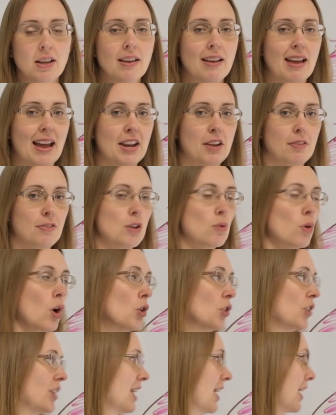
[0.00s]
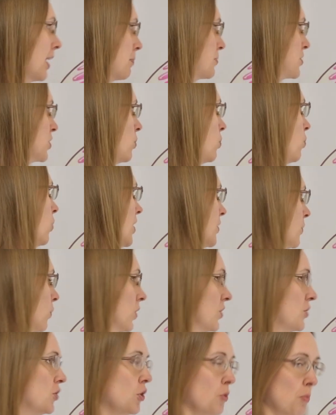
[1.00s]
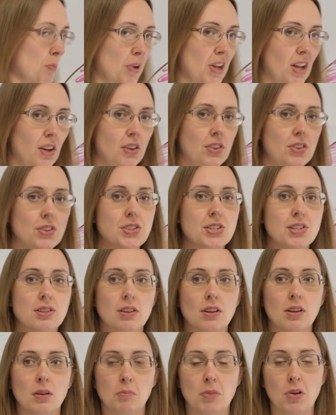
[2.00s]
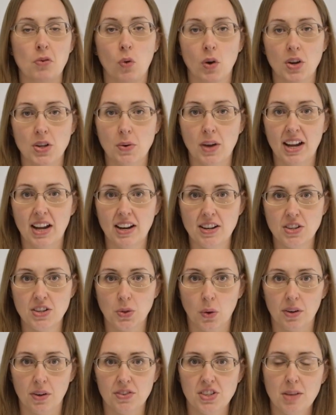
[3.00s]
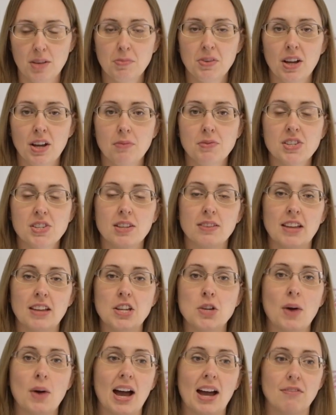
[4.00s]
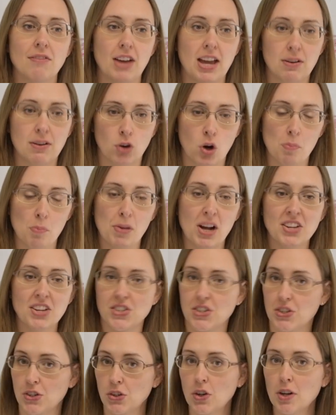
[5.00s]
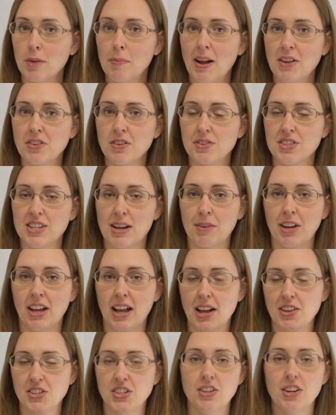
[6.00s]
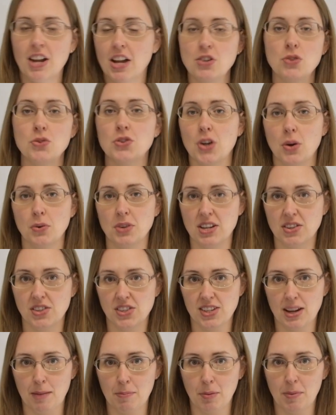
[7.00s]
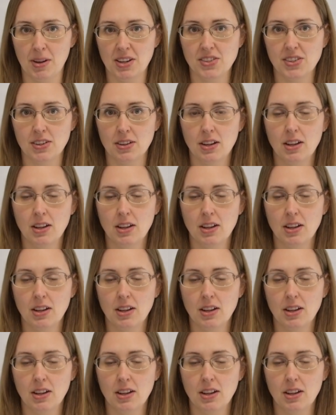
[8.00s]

And if you only get up to one or two pills before you get any sort of symptoms, then you have a robust, good amount of stomach acid and you don't need to supplement.